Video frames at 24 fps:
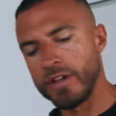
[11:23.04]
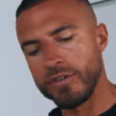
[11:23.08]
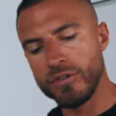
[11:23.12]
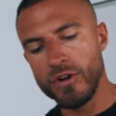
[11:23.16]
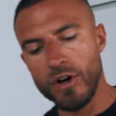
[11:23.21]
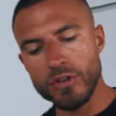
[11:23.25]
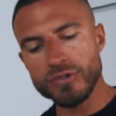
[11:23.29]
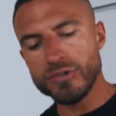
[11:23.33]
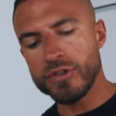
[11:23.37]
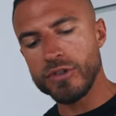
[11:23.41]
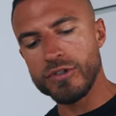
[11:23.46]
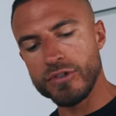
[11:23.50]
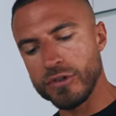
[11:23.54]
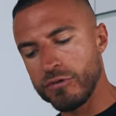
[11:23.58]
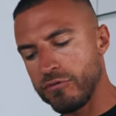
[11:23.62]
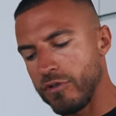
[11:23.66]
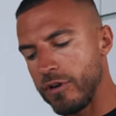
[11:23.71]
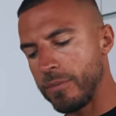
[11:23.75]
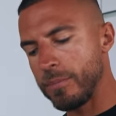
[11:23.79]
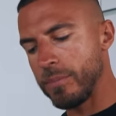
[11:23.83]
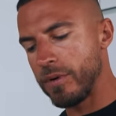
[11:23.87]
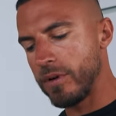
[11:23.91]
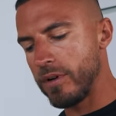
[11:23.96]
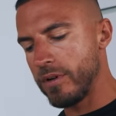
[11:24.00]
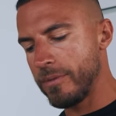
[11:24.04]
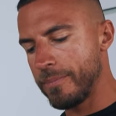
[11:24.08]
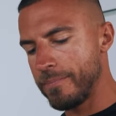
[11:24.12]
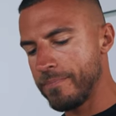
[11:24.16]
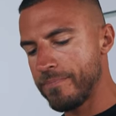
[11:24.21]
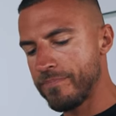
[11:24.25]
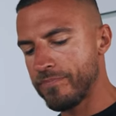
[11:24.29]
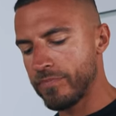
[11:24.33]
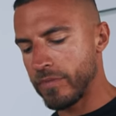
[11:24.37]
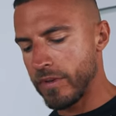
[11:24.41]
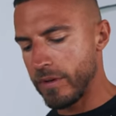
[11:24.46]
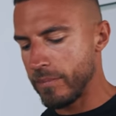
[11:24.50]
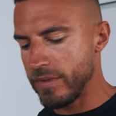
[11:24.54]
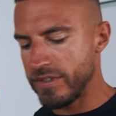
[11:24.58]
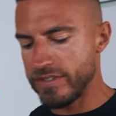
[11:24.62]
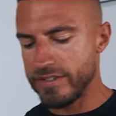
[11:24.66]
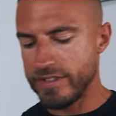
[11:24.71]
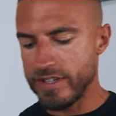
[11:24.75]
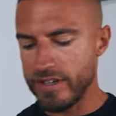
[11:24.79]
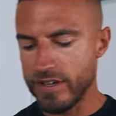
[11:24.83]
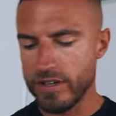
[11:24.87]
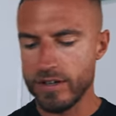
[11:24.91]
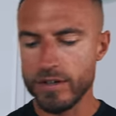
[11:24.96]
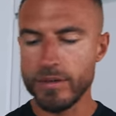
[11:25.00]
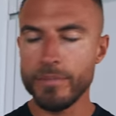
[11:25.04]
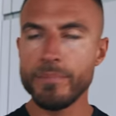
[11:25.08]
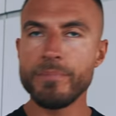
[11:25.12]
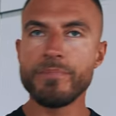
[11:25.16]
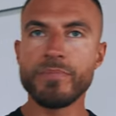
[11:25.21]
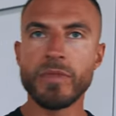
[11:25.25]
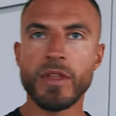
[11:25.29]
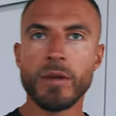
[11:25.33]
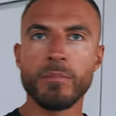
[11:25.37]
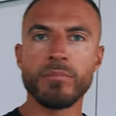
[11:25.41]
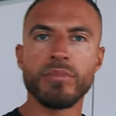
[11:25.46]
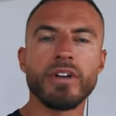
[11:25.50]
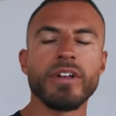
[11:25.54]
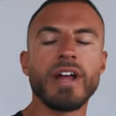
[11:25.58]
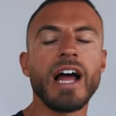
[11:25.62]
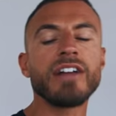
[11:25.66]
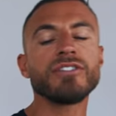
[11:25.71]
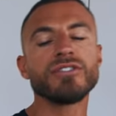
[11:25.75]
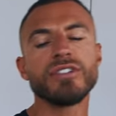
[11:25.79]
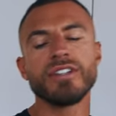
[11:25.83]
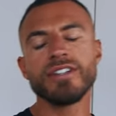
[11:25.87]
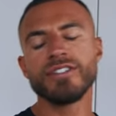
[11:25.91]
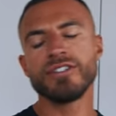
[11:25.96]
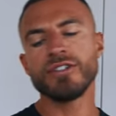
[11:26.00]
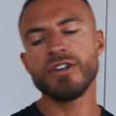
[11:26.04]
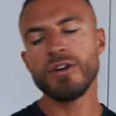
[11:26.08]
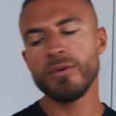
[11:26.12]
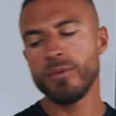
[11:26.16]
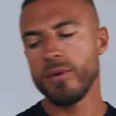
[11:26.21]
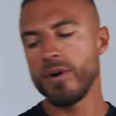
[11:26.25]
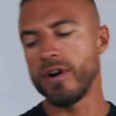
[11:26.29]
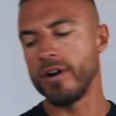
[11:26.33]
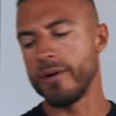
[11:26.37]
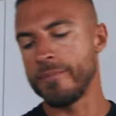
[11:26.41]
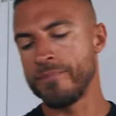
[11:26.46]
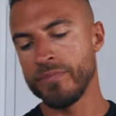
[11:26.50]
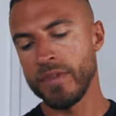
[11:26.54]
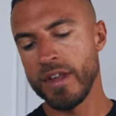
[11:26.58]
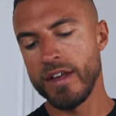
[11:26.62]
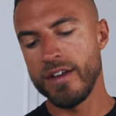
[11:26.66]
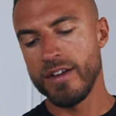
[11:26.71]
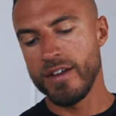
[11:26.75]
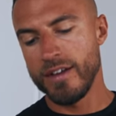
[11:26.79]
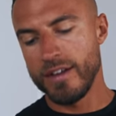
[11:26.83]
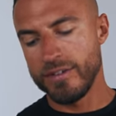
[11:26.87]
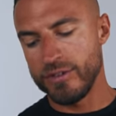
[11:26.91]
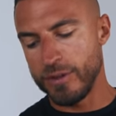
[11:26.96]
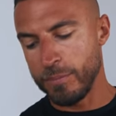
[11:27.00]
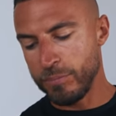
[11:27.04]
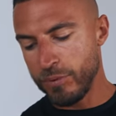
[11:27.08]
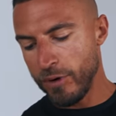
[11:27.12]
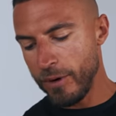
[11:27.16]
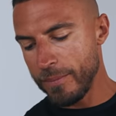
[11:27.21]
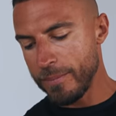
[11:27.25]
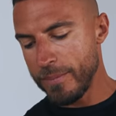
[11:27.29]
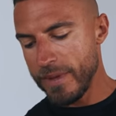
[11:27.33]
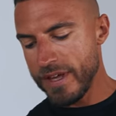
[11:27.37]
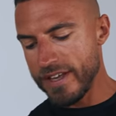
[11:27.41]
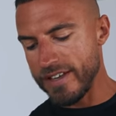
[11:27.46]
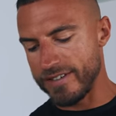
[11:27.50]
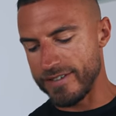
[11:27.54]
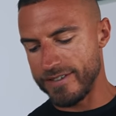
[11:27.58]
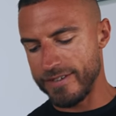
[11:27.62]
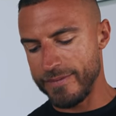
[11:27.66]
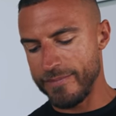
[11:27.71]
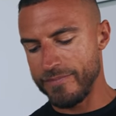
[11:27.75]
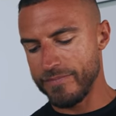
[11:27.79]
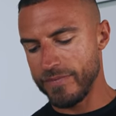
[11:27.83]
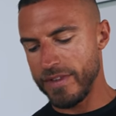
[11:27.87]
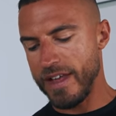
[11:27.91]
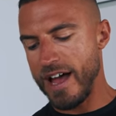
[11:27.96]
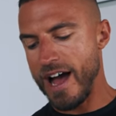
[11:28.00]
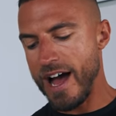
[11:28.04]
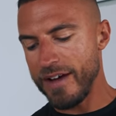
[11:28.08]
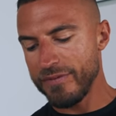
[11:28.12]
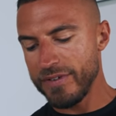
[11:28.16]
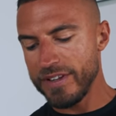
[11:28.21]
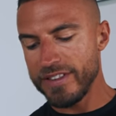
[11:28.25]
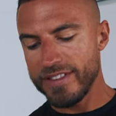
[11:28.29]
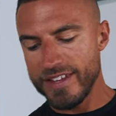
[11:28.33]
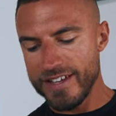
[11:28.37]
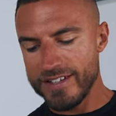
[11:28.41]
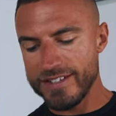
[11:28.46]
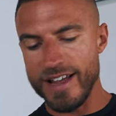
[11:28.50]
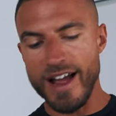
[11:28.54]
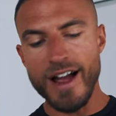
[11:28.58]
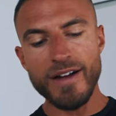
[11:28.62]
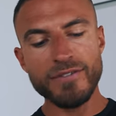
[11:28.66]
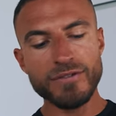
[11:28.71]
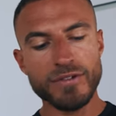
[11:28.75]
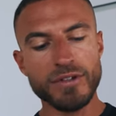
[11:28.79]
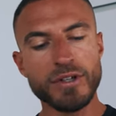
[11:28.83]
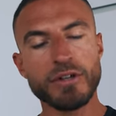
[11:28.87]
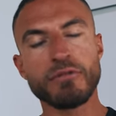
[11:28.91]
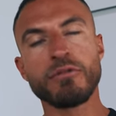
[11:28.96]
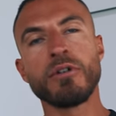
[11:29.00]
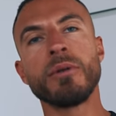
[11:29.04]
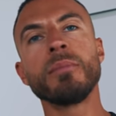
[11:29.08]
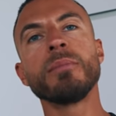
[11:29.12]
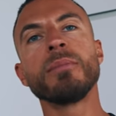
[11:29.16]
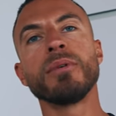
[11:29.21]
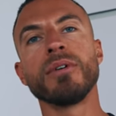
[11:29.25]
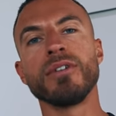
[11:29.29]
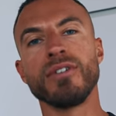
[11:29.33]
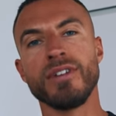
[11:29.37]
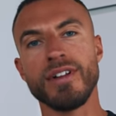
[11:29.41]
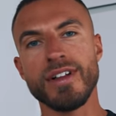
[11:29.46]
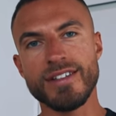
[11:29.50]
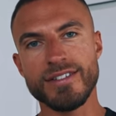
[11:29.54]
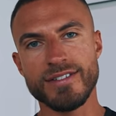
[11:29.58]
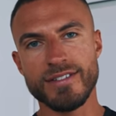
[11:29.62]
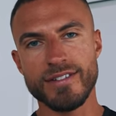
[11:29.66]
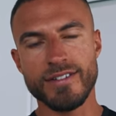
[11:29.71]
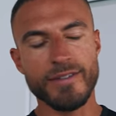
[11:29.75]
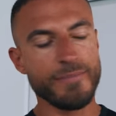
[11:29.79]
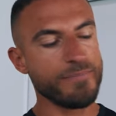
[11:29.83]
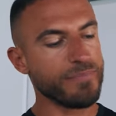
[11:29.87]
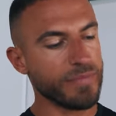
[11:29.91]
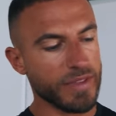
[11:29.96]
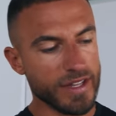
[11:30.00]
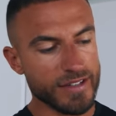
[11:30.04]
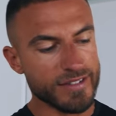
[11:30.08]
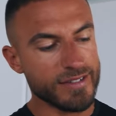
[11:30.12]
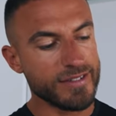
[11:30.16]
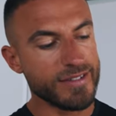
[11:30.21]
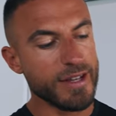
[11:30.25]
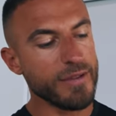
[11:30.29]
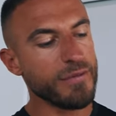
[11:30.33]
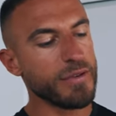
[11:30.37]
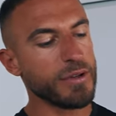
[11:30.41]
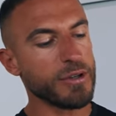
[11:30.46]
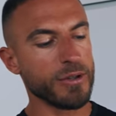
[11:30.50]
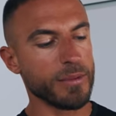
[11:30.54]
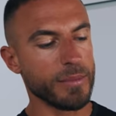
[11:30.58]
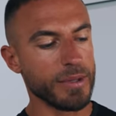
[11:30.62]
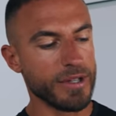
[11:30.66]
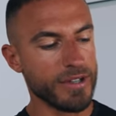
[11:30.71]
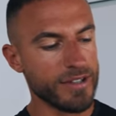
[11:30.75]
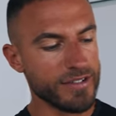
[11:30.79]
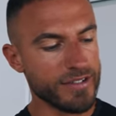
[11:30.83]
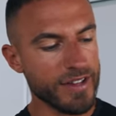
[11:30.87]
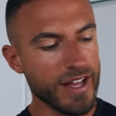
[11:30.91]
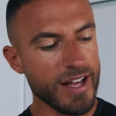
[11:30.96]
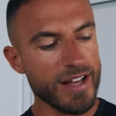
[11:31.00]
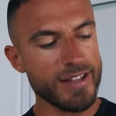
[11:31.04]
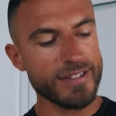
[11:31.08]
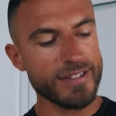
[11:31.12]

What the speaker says: Not as good as the crumble, but it's still pretty. Actually, do you know what? The problem is, having this after the crumble is difficult because that